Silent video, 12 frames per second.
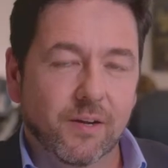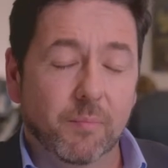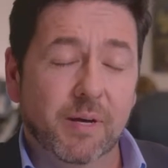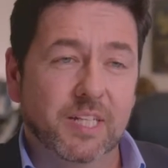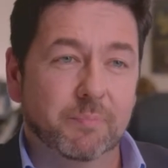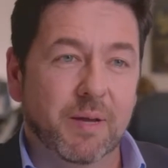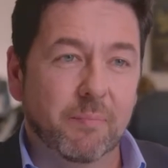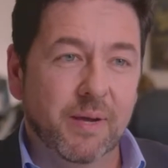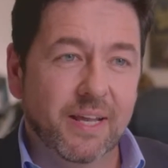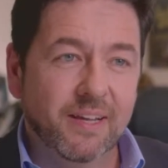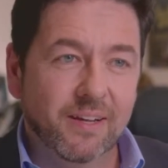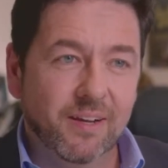My name is Matt
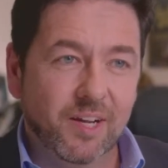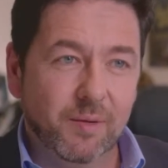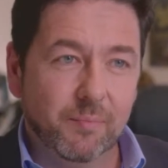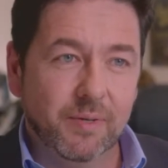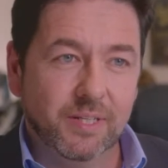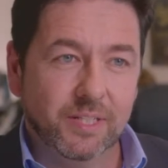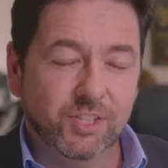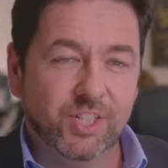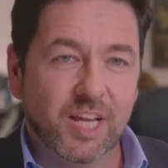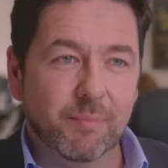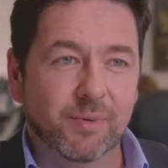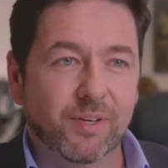Meyer. I'm the
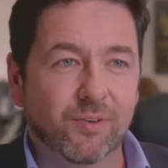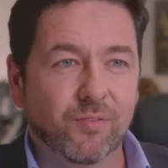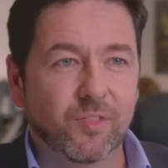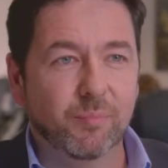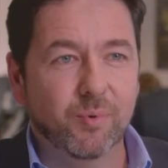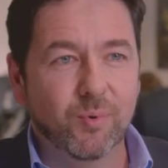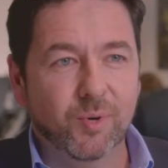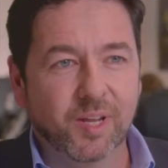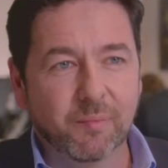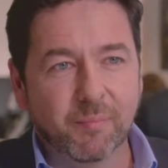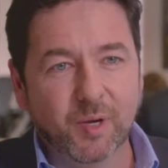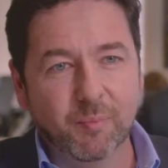chairman of the board
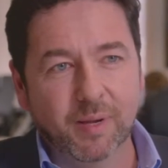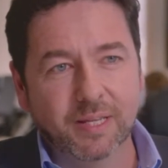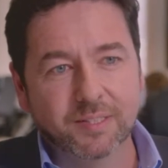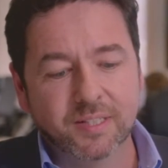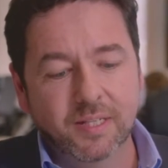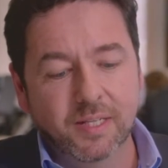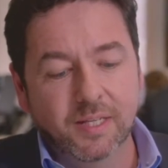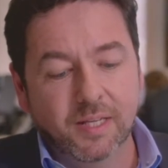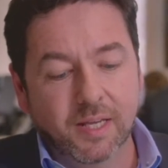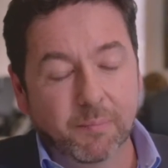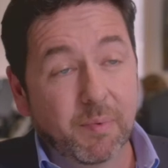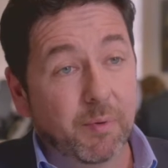at Mobas.
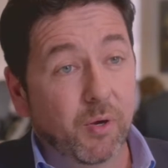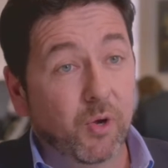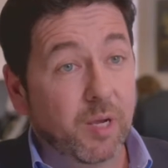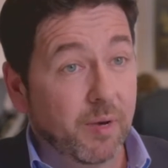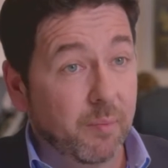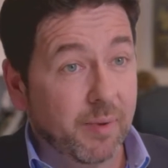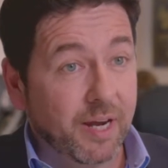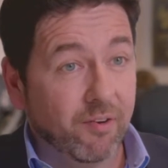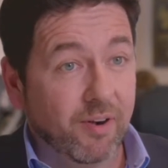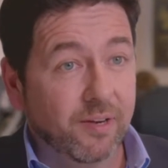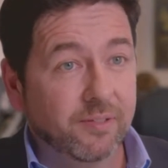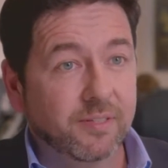I'm a lawyer by
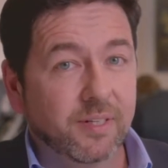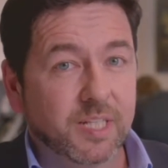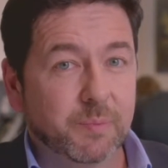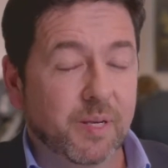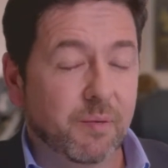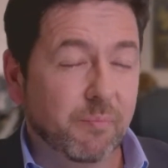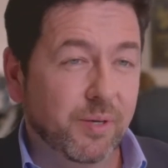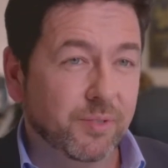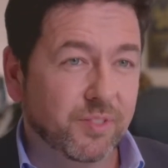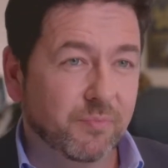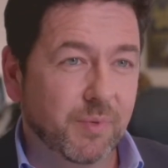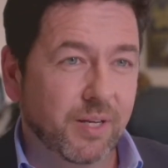background, and I spent
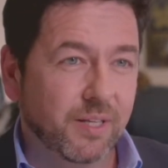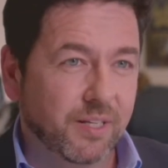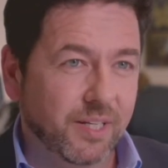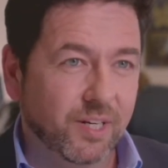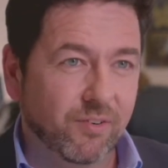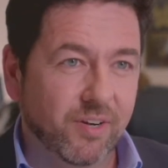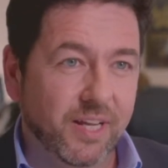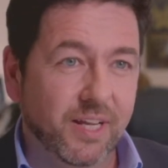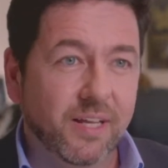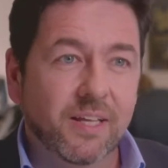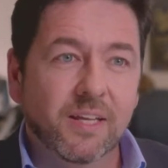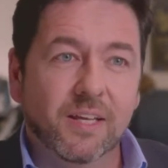most of my early
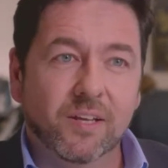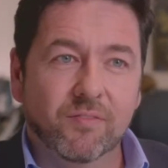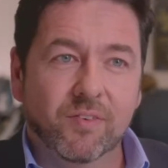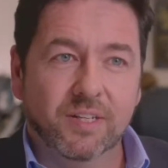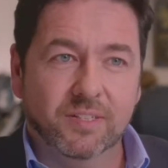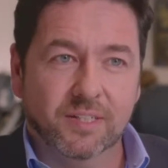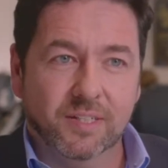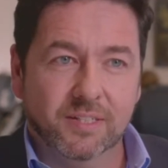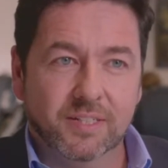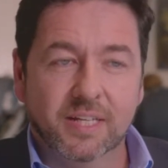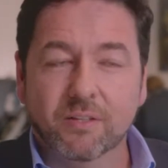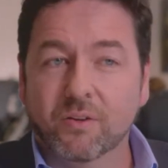career advising
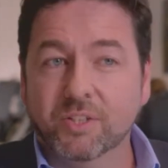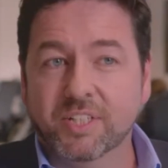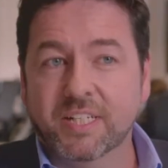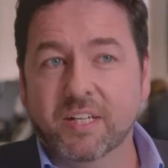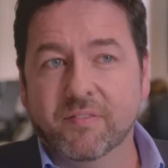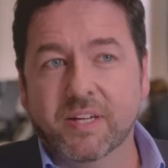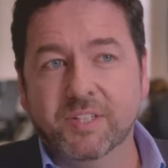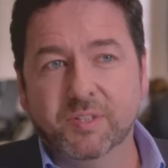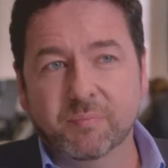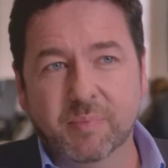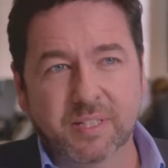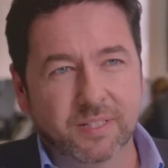technology and
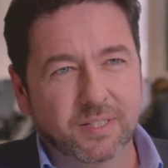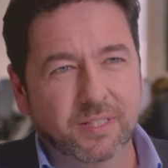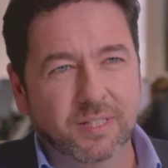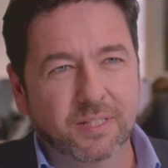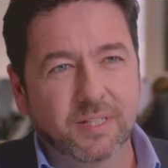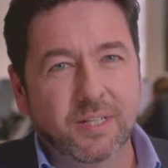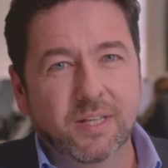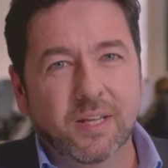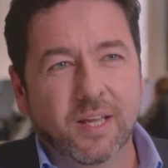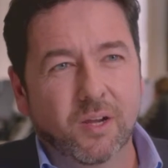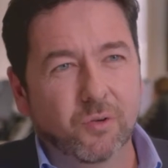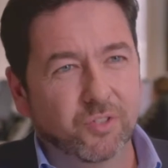innovation businesses
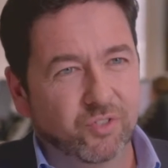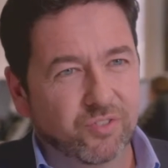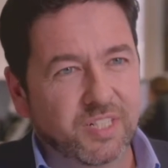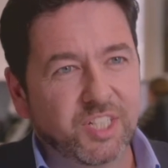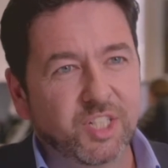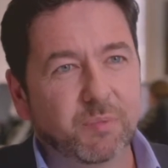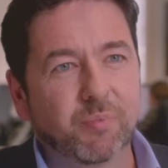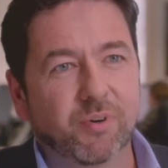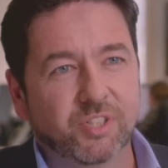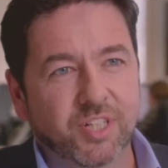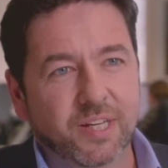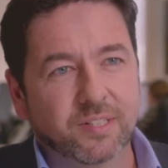on strategic
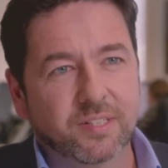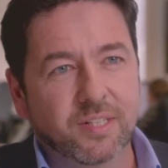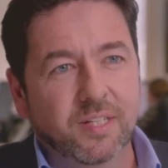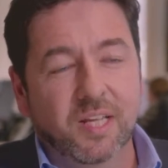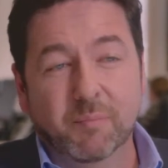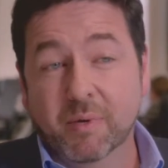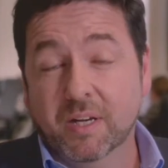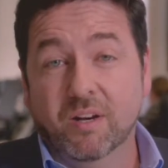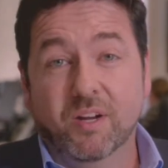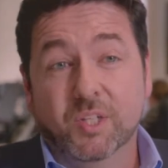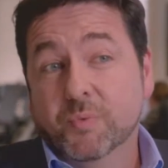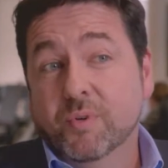projects, and my
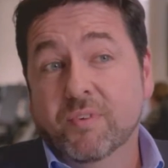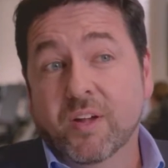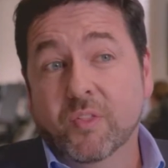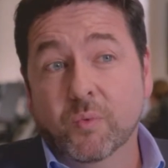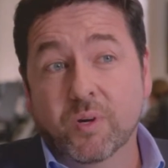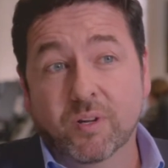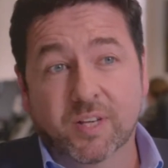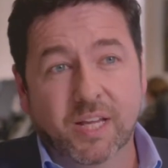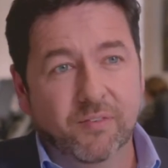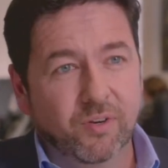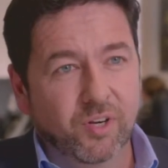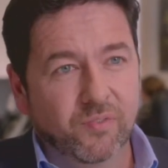clients were around the world. I
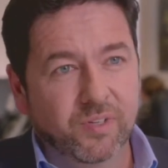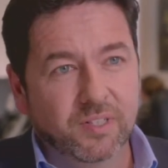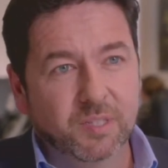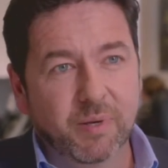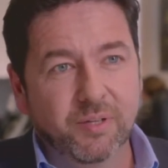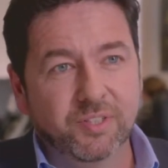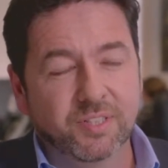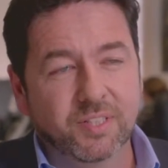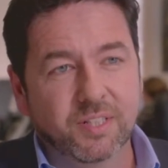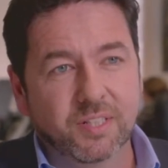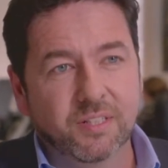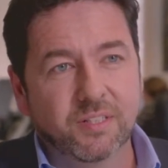have a lot of exposure
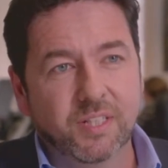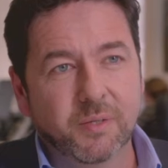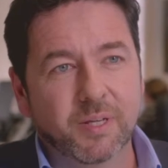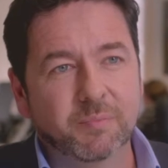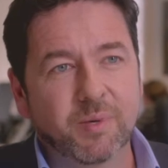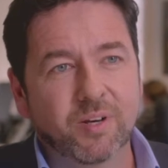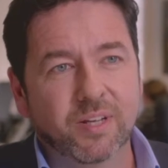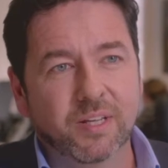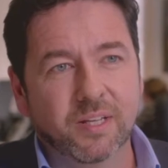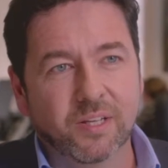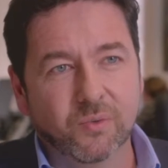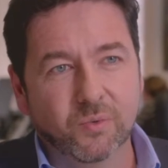to the US
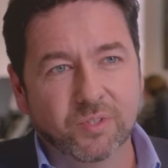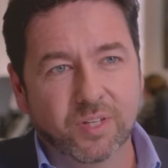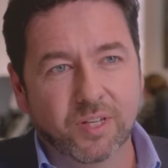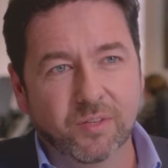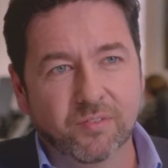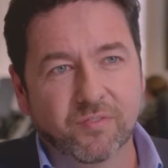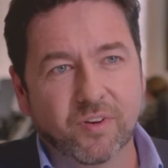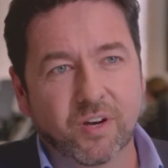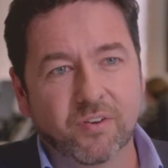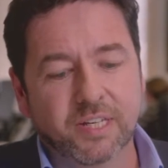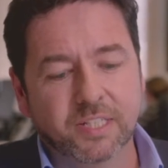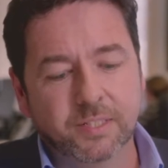market and also the
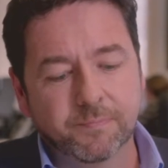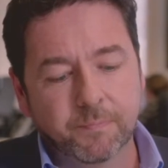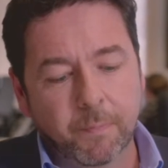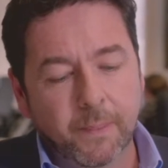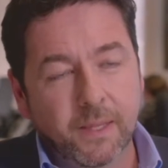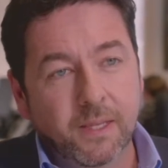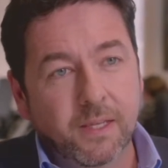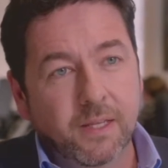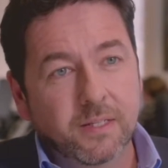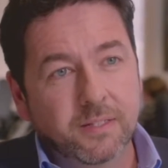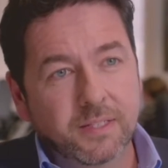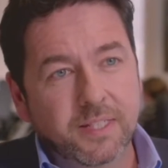Far East.
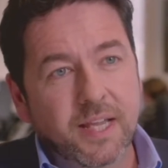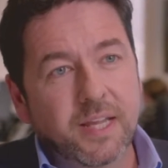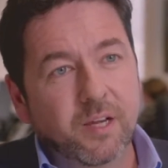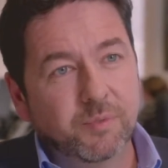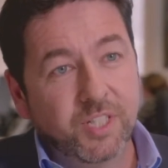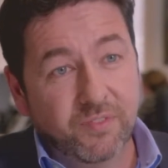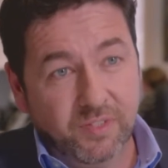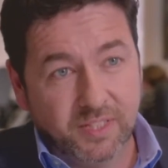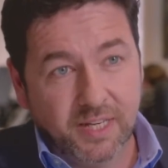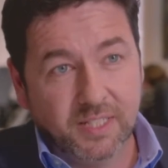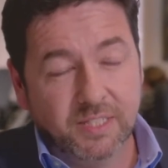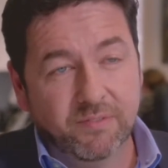Today, I'm chief
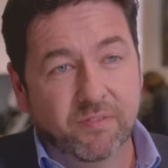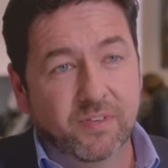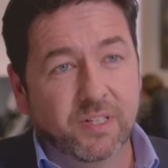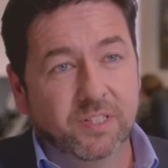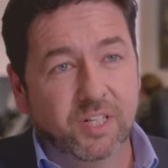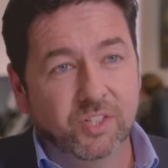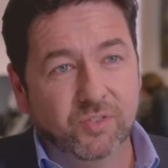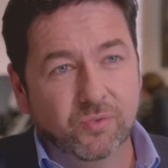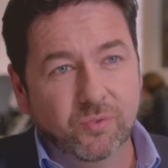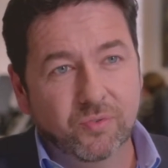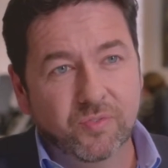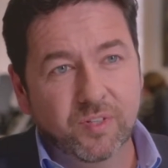executive of an international
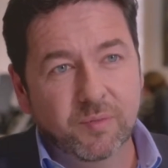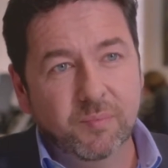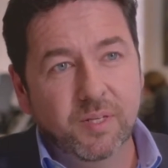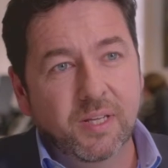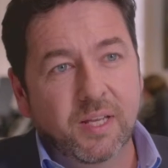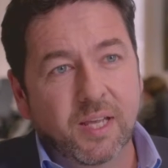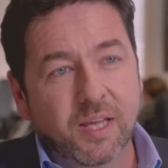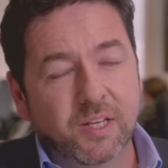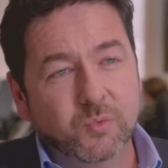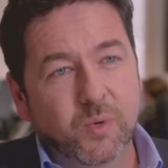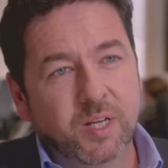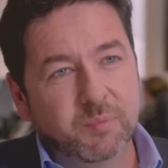law firm, and
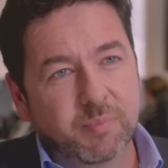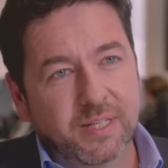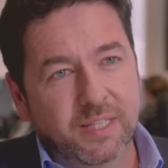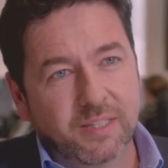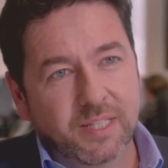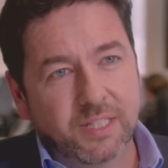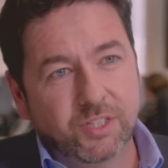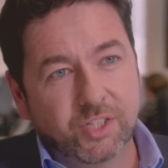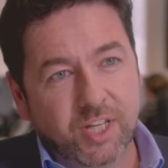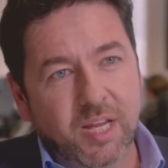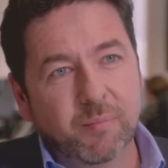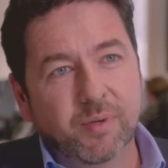as well as being the
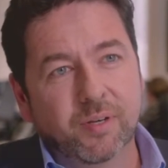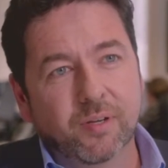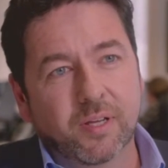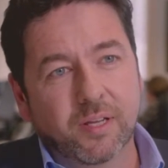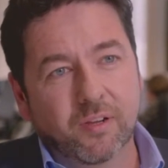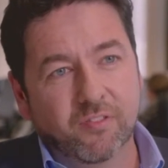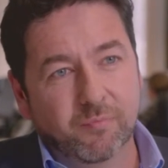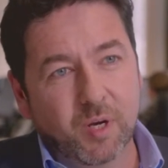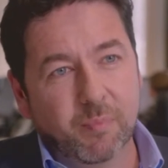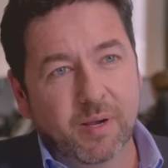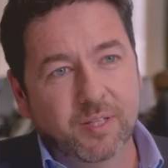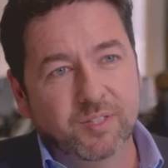chairman of
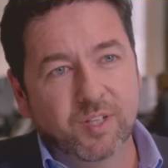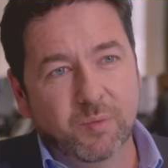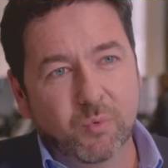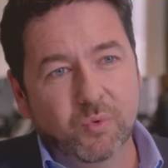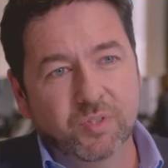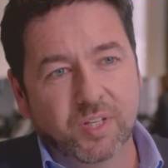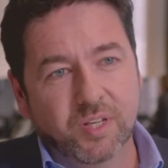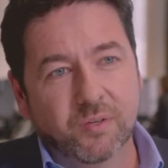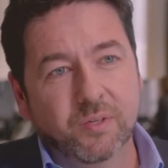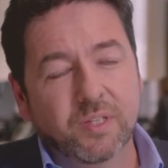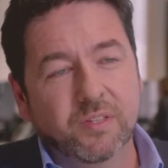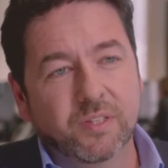Mobas, I'm
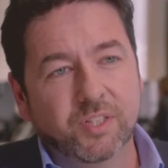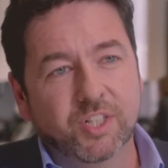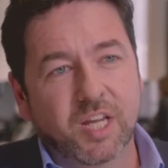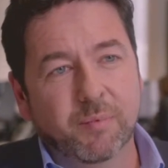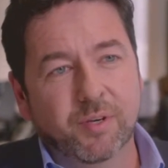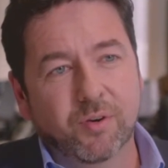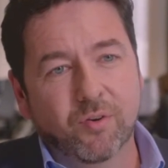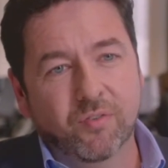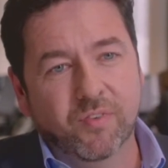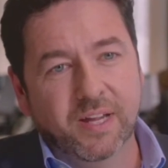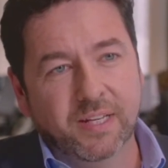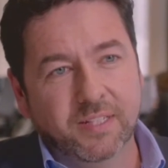also the chairman
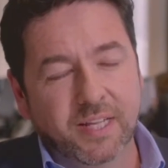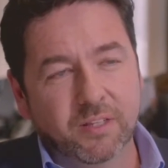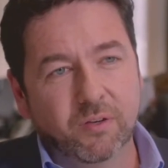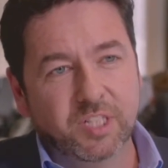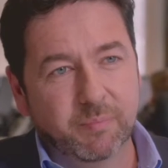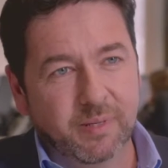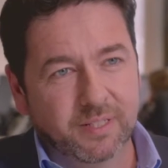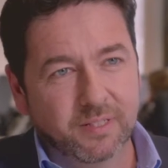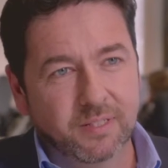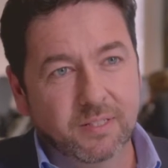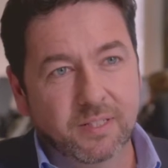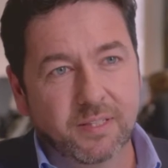of a technology
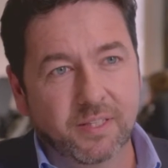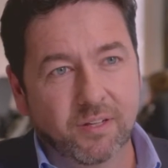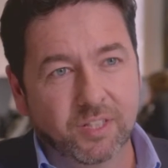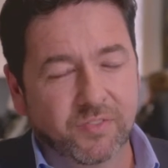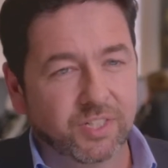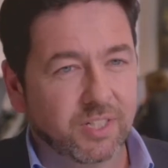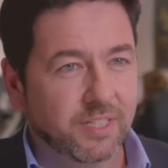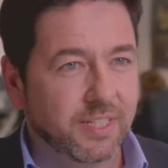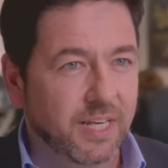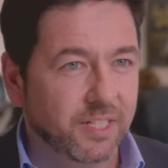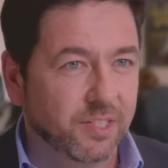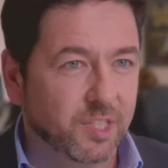business in the artificial
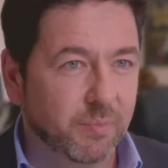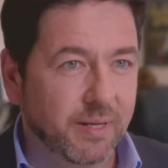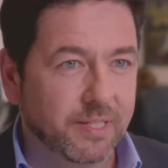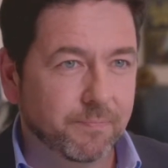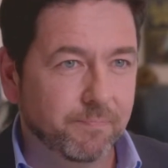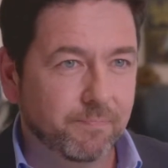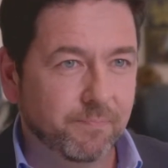intelligence space.